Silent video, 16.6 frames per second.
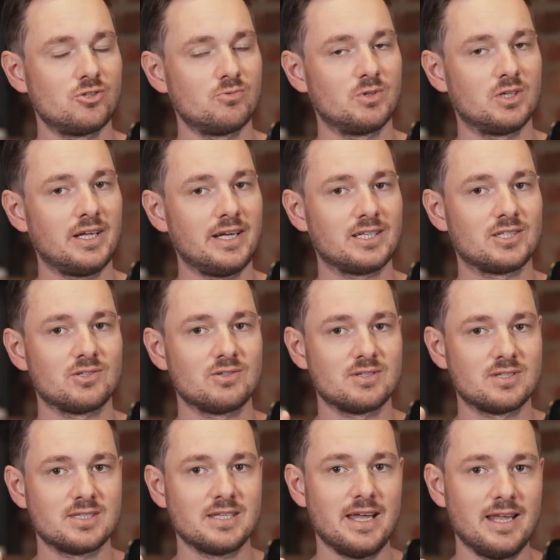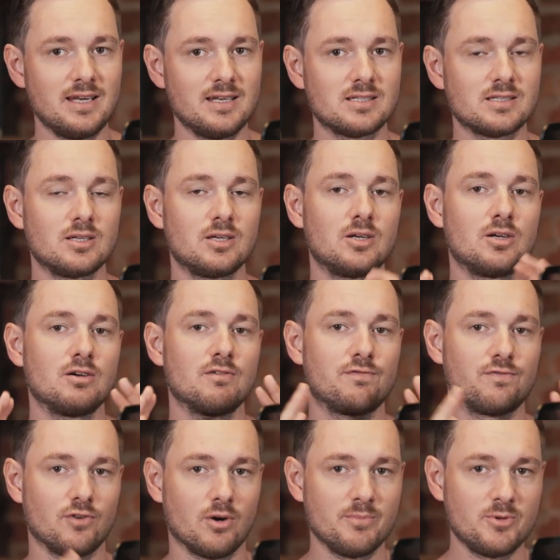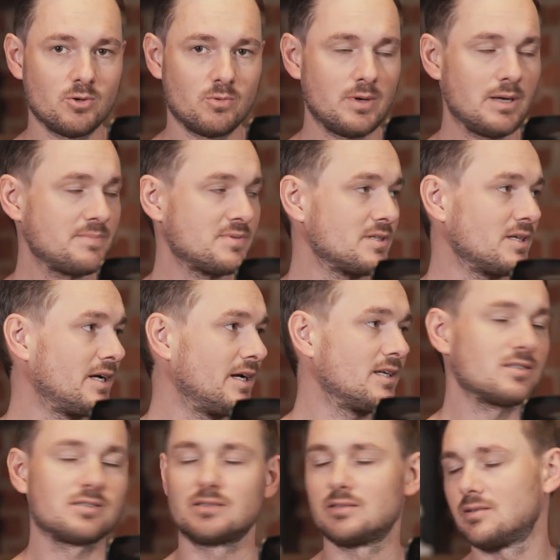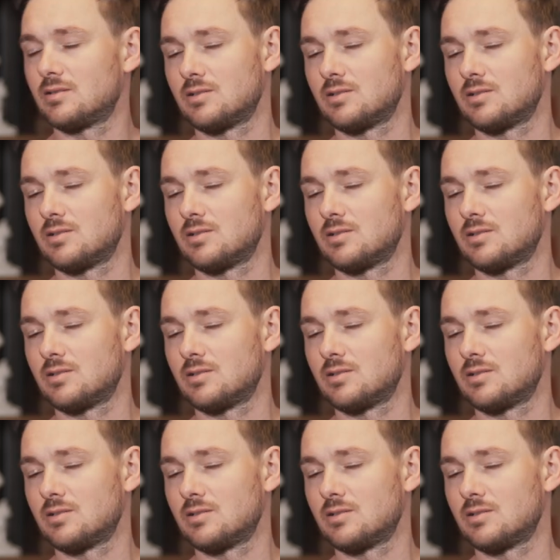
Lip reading: you would like to send from your website